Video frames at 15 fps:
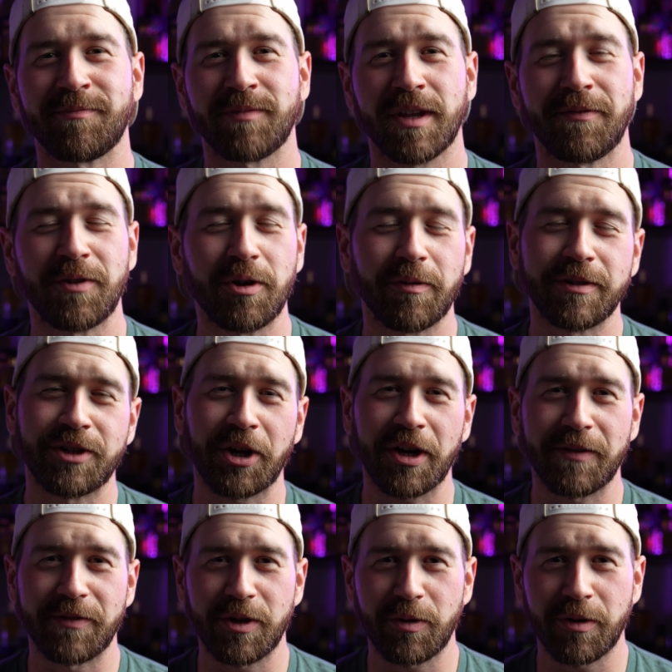If you're a
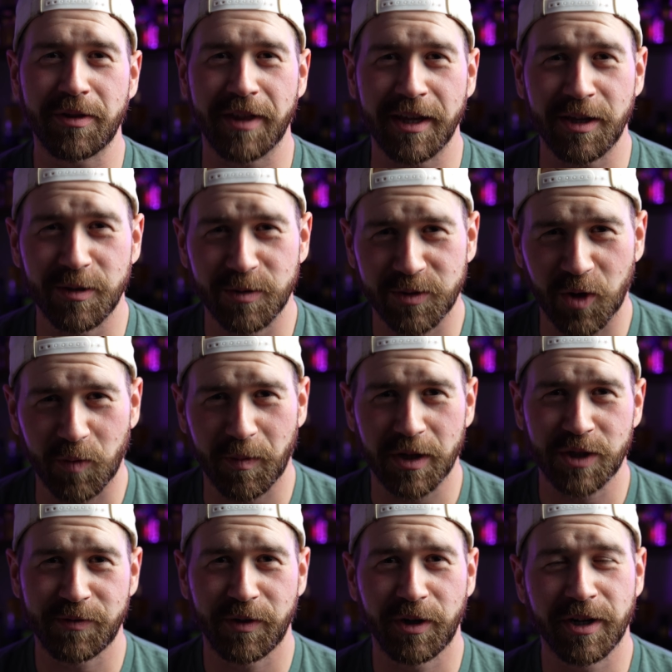returning viewer, thank you so
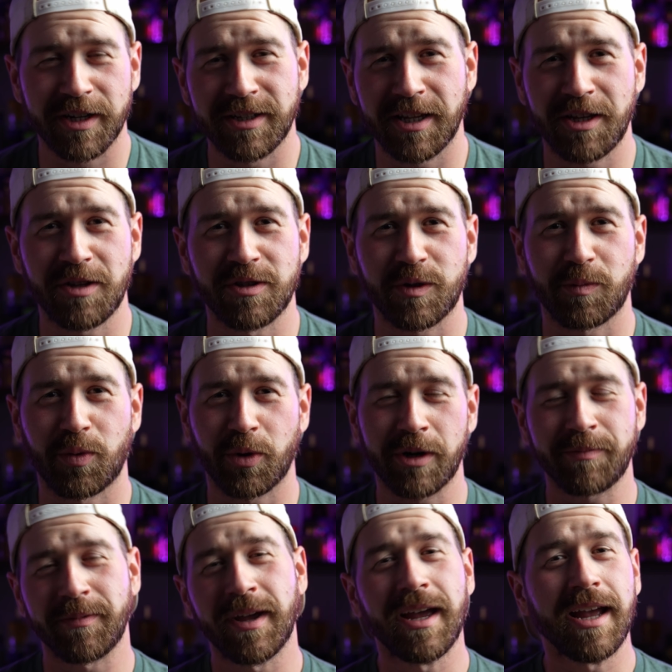much for your continued
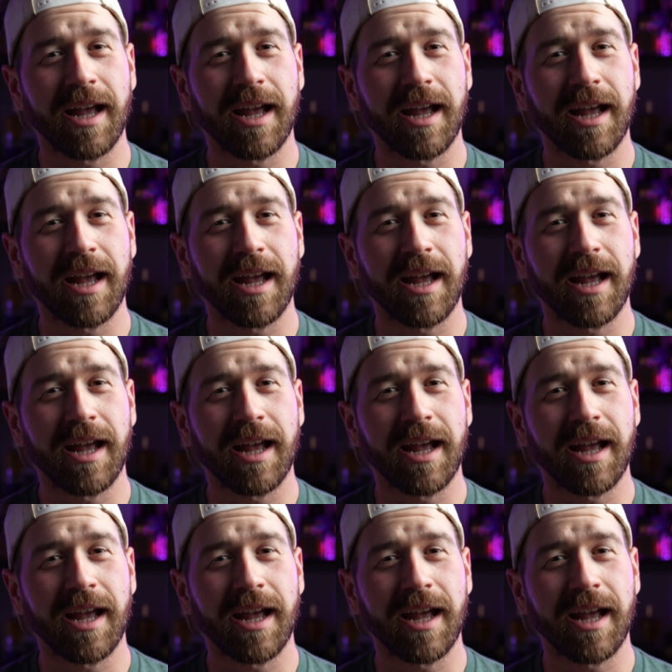support.